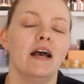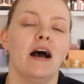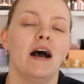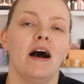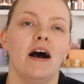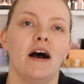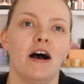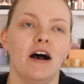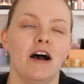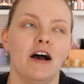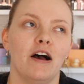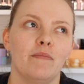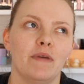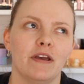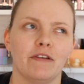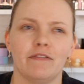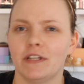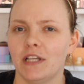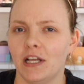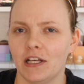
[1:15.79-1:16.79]

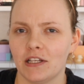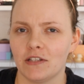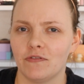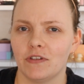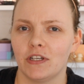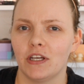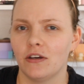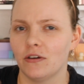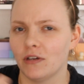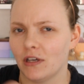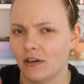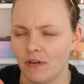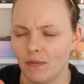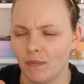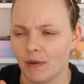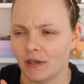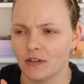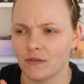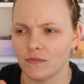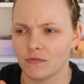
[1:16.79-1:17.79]
If you like this video, give it a
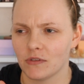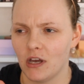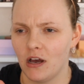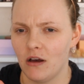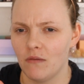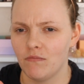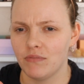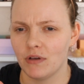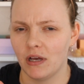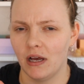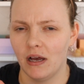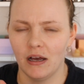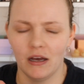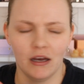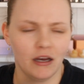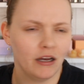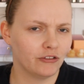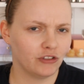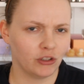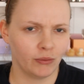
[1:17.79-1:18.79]
big thumbs up.
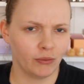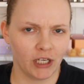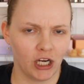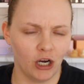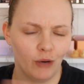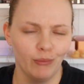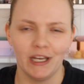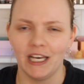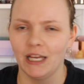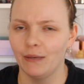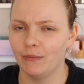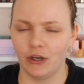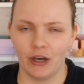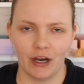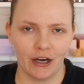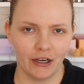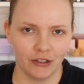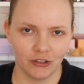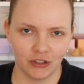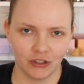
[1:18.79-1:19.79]
Drop me a comment, let me know
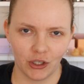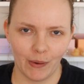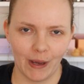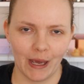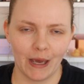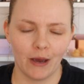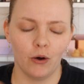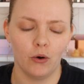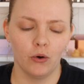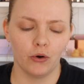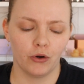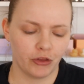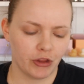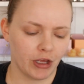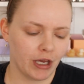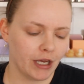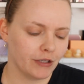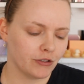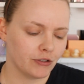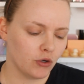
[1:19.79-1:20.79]
how you're doing. All good
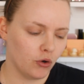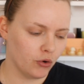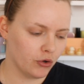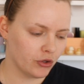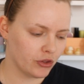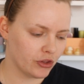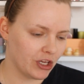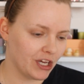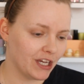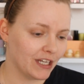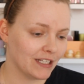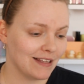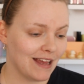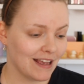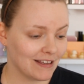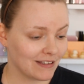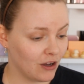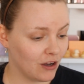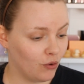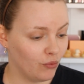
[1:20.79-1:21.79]
things, all good things.
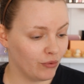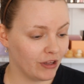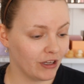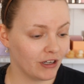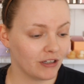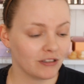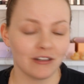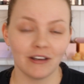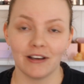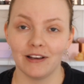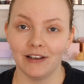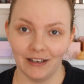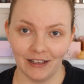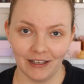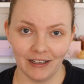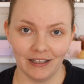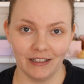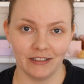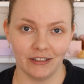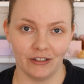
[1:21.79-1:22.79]
Let's get on with it because I
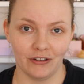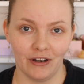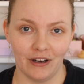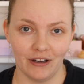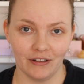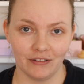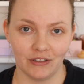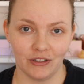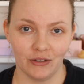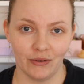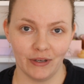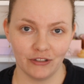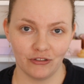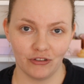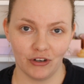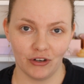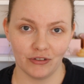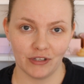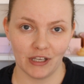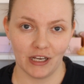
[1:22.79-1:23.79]
clearly don't know how to do
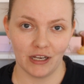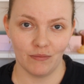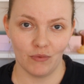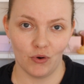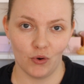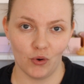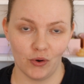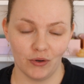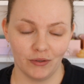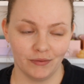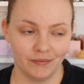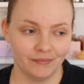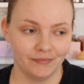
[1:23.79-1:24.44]
intros anymore.